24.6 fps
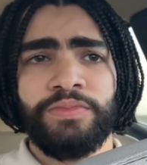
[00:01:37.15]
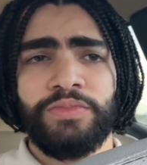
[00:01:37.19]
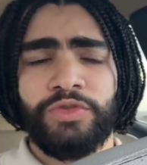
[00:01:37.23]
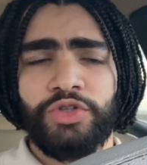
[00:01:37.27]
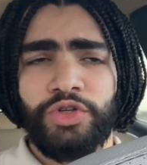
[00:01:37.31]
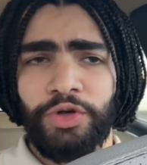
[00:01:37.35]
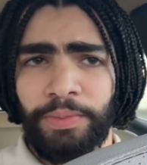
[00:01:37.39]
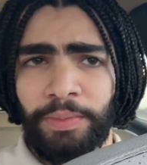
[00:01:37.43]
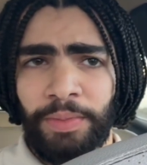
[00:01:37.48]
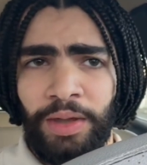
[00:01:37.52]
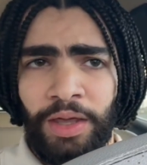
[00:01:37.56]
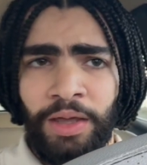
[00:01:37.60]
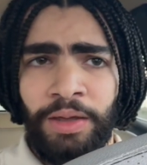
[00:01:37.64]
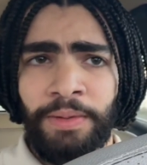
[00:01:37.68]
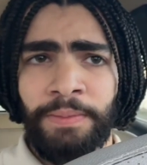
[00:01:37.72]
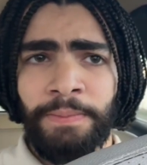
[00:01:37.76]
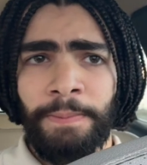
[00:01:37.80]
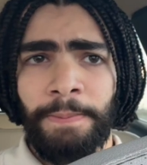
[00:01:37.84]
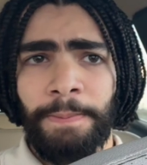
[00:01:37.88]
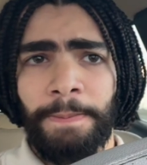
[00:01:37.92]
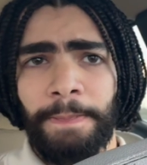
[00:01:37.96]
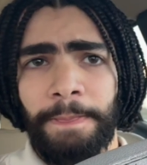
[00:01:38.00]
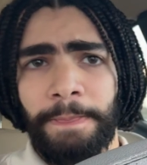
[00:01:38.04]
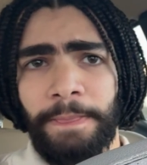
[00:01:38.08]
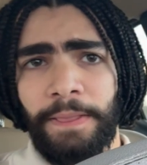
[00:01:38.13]
to me,
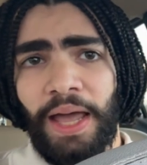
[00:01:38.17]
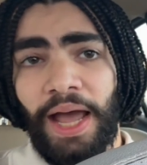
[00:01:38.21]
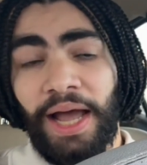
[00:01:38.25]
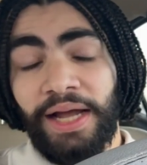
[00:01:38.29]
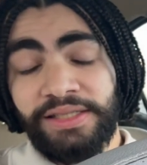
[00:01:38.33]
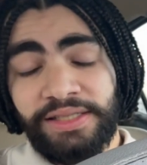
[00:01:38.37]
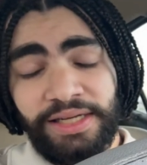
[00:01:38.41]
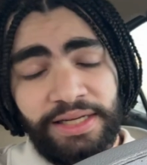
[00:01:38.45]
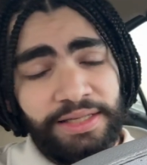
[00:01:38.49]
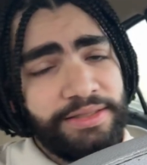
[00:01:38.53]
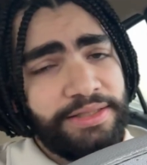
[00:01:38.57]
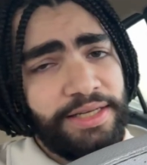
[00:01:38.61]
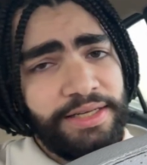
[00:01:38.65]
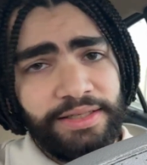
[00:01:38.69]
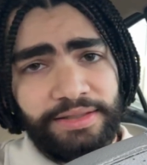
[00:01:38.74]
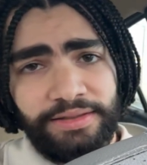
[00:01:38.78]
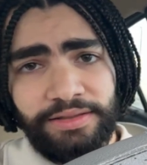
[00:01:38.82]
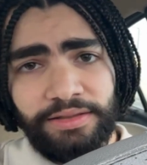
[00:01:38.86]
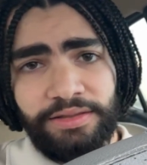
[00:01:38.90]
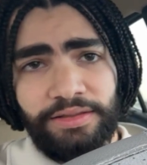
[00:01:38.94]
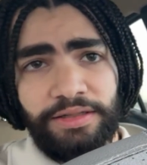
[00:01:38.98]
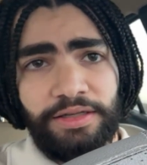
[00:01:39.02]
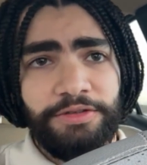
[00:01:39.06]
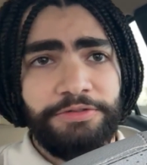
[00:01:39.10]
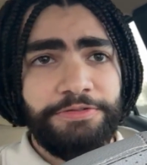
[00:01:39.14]
and it did.
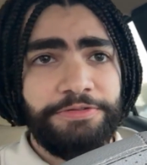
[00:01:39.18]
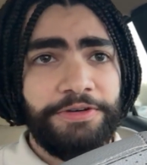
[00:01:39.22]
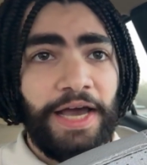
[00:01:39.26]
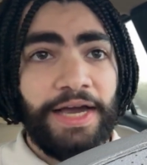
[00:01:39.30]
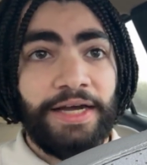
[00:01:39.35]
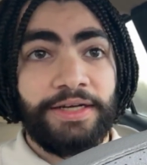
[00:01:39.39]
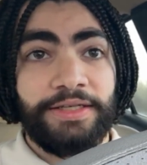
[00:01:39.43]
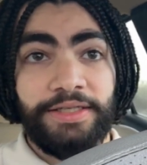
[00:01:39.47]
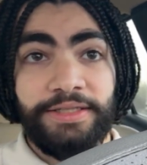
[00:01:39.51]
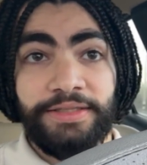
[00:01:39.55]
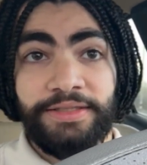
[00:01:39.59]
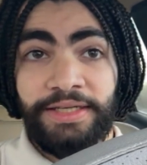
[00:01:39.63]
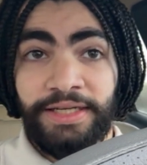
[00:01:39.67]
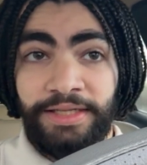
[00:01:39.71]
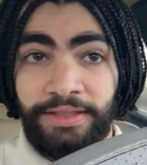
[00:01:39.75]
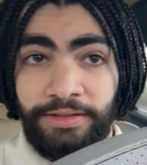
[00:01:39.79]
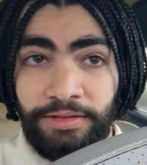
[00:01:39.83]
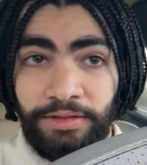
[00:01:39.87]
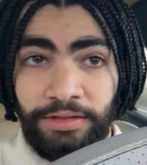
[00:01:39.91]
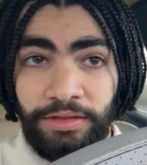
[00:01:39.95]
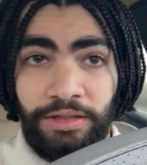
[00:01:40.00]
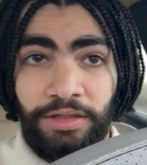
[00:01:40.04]
In fact, it did.